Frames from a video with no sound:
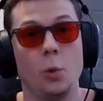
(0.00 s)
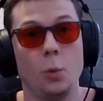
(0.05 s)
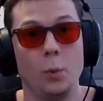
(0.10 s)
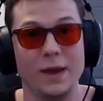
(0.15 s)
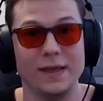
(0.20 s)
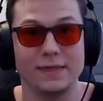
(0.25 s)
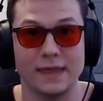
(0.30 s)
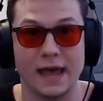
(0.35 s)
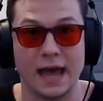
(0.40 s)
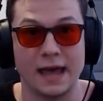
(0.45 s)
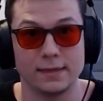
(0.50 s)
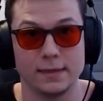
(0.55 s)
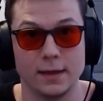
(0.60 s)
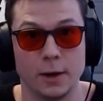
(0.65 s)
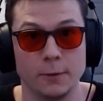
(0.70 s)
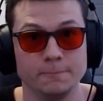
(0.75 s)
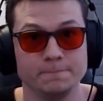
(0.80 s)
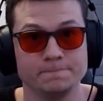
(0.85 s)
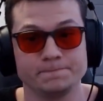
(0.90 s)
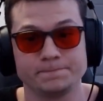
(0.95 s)
With that,
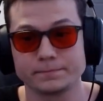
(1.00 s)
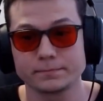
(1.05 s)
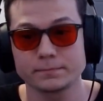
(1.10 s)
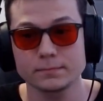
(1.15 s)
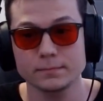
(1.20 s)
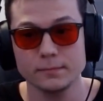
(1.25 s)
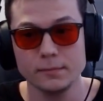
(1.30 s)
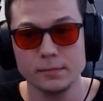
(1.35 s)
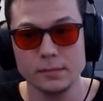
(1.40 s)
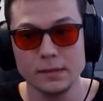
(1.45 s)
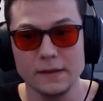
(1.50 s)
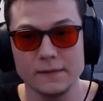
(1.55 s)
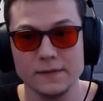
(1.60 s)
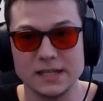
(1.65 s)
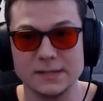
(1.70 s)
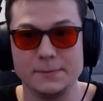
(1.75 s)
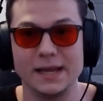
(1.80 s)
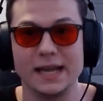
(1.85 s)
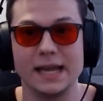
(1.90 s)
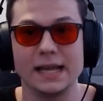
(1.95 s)
though,
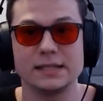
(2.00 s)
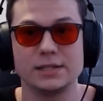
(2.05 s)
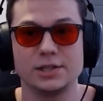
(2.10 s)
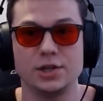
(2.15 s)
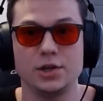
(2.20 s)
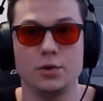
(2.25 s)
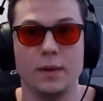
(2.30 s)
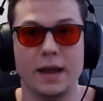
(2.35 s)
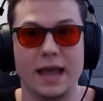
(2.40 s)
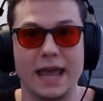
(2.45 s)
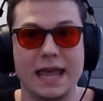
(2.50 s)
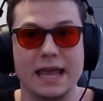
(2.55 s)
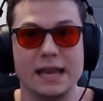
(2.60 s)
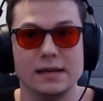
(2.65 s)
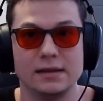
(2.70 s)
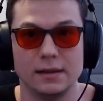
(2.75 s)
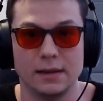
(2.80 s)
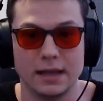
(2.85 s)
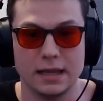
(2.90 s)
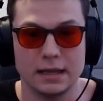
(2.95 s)
this begins to
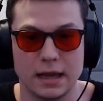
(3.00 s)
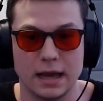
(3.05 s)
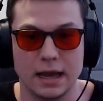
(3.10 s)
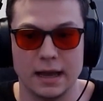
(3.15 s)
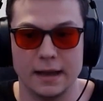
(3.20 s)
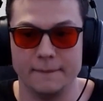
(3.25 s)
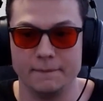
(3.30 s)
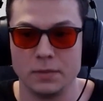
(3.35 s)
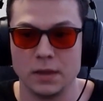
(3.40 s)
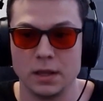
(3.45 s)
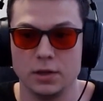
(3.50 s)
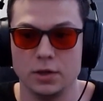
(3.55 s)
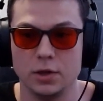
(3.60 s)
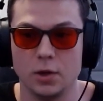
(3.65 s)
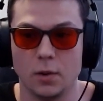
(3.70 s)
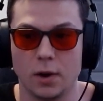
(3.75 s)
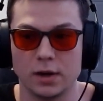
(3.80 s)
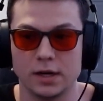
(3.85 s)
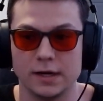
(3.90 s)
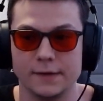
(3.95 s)
end
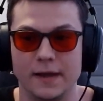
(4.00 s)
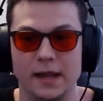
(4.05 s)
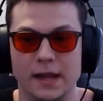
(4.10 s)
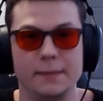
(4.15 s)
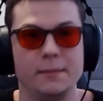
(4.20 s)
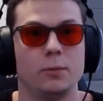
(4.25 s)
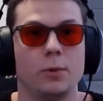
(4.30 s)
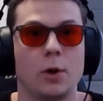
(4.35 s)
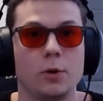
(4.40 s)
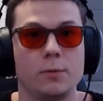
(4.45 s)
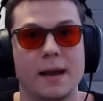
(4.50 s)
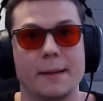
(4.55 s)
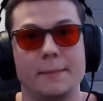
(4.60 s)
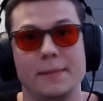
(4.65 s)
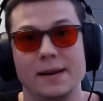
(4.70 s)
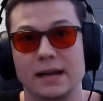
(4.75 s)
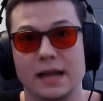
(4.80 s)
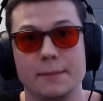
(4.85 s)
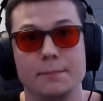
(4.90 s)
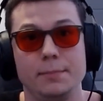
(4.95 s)
our development roadmap
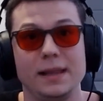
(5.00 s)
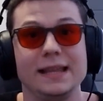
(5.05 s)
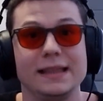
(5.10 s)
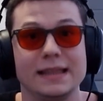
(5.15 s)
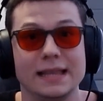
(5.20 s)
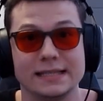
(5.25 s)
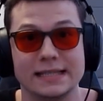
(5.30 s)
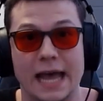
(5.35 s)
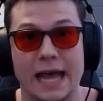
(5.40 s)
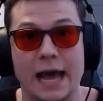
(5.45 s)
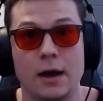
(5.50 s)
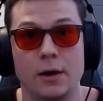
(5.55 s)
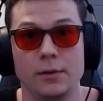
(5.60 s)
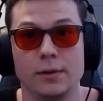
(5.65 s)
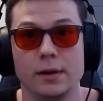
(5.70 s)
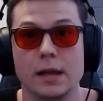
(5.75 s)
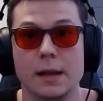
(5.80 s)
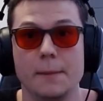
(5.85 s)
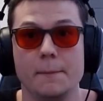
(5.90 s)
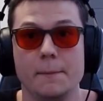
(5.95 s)
and complete this
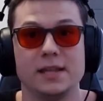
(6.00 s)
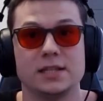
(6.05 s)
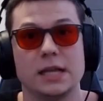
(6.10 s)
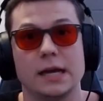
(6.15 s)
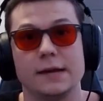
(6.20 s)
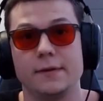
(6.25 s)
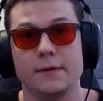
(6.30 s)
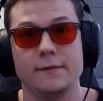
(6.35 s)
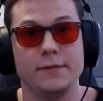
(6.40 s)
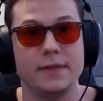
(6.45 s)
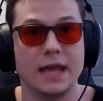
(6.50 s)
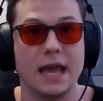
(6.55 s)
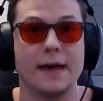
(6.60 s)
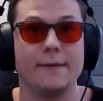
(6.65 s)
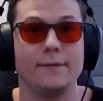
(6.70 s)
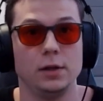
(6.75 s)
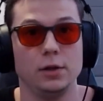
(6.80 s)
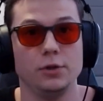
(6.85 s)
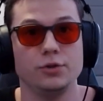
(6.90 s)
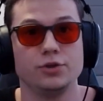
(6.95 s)
out based off of the
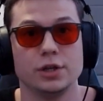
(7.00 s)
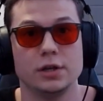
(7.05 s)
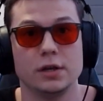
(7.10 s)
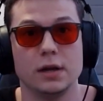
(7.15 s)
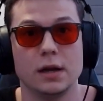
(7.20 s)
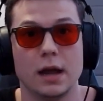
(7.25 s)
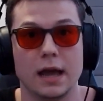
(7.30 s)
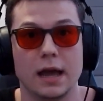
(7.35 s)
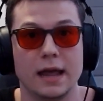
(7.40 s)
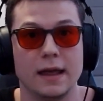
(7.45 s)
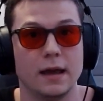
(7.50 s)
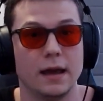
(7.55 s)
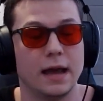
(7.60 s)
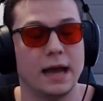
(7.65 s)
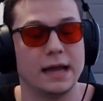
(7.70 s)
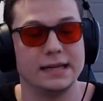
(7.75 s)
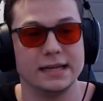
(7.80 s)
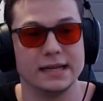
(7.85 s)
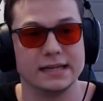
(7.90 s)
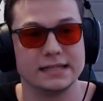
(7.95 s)
evolution
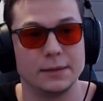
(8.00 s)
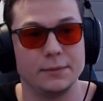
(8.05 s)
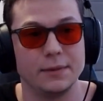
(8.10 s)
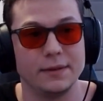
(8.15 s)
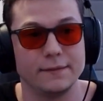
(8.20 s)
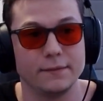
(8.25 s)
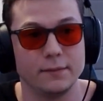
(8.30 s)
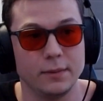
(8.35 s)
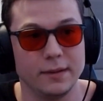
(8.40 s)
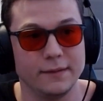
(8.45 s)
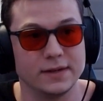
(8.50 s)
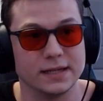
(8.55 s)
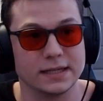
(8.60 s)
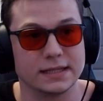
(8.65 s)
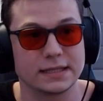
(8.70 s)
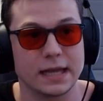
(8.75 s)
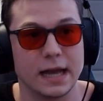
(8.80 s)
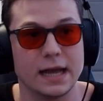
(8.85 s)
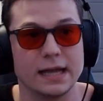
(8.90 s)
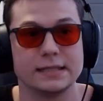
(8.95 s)
ideas that we've
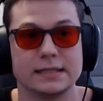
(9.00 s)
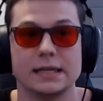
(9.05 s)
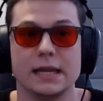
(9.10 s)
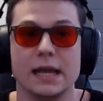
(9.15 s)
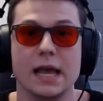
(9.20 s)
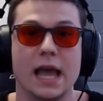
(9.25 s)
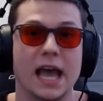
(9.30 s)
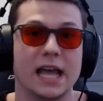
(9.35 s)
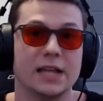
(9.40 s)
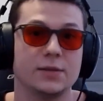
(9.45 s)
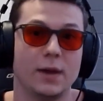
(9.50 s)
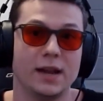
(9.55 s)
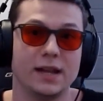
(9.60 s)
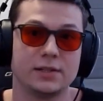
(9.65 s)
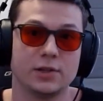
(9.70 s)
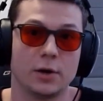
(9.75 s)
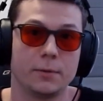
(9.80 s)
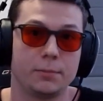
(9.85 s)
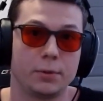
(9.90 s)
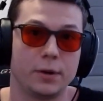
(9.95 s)
discussed, as well
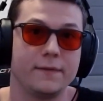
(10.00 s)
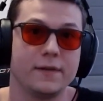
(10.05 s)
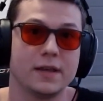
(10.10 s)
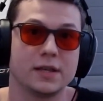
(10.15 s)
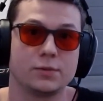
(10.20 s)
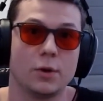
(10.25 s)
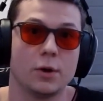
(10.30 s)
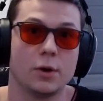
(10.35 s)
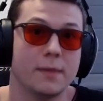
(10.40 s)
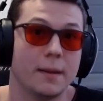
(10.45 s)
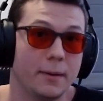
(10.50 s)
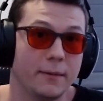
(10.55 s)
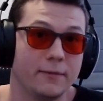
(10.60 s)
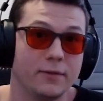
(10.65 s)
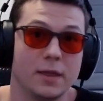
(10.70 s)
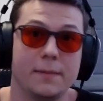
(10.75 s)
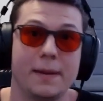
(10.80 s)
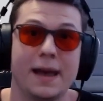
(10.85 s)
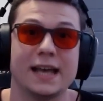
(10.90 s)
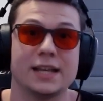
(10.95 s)
as our previous roadmap
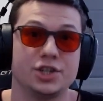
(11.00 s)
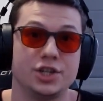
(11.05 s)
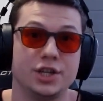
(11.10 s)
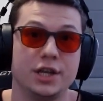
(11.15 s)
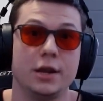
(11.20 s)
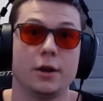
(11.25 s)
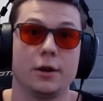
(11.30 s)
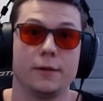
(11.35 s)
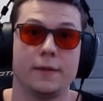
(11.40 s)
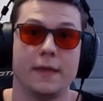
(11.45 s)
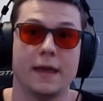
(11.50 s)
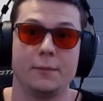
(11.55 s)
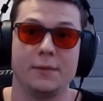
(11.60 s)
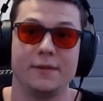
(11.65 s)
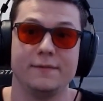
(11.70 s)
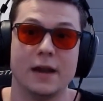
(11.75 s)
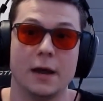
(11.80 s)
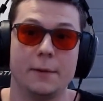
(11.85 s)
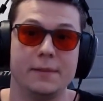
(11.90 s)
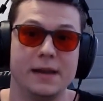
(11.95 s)
over the past year that
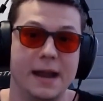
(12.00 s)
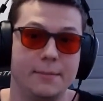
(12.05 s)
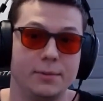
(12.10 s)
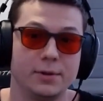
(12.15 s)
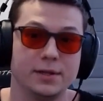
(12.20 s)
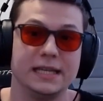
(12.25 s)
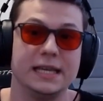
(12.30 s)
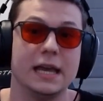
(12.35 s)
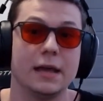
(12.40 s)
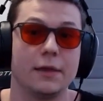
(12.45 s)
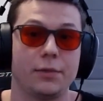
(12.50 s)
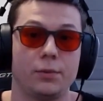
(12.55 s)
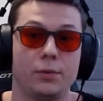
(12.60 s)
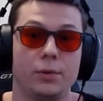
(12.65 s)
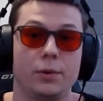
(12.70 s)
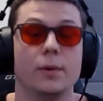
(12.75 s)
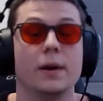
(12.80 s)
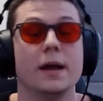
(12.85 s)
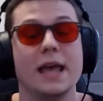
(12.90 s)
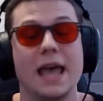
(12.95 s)
we've now been able to get
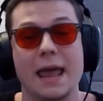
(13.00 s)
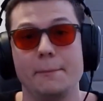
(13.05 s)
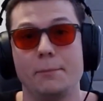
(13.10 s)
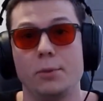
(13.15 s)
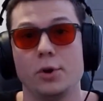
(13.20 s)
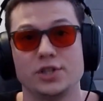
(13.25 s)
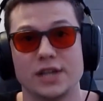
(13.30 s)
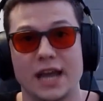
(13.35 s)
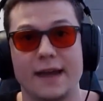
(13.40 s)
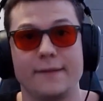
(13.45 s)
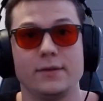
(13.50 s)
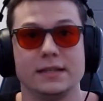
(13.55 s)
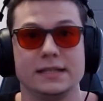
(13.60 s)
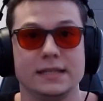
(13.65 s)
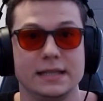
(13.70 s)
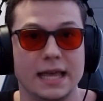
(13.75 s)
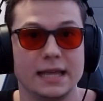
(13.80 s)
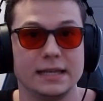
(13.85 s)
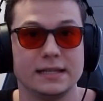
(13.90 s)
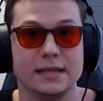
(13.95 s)
through and push
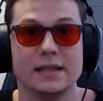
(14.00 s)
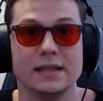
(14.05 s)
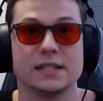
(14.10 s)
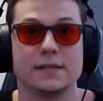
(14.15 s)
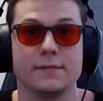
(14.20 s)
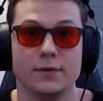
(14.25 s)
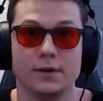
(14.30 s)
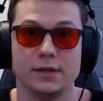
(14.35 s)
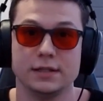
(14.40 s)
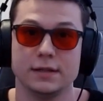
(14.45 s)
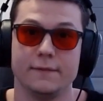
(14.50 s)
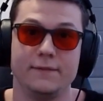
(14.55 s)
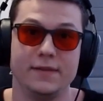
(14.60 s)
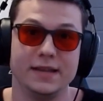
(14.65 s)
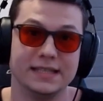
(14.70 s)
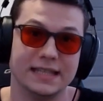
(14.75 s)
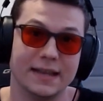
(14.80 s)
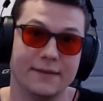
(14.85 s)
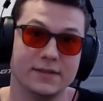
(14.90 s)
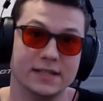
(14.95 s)
everything to this
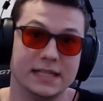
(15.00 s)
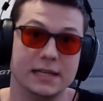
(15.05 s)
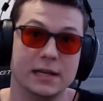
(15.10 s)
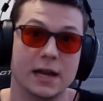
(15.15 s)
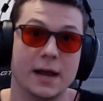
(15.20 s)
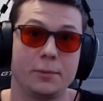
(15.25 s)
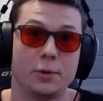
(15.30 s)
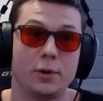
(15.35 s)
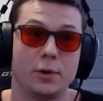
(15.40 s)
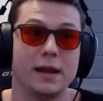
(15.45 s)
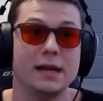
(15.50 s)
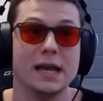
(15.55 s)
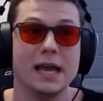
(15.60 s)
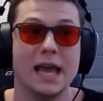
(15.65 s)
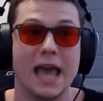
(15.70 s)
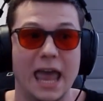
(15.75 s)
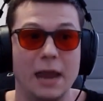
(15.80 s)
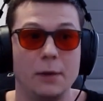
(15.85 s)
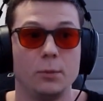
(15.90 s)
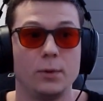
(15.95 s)
v17 upgrade
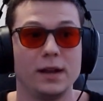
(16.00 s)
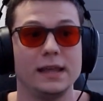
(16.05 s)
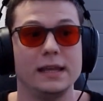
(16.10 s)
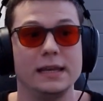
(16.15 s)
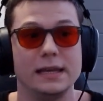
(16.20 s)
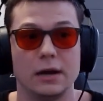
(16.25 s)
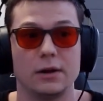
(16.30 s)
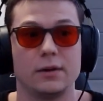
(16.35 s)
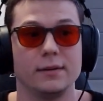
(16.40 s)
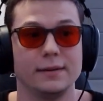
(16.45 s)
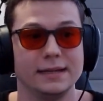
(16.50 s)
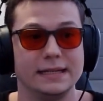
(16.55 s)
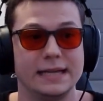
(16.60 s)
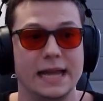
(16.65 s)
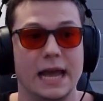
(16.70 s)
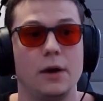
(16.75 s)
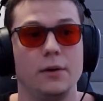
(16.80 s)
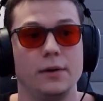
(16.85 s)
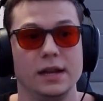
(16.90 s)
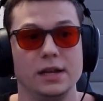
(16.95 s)
and really narrow it
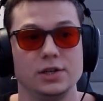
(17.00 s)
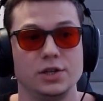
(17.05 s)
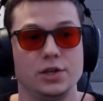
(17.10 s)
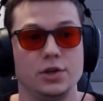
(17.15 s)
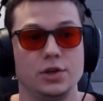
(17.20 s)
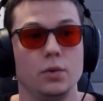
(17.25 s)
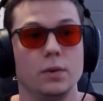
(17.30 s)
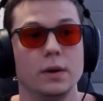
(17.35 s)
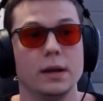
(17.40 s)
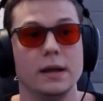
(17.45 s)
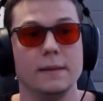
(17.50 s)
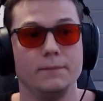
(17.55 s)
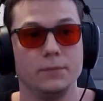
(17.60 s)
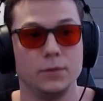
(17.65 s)
down into,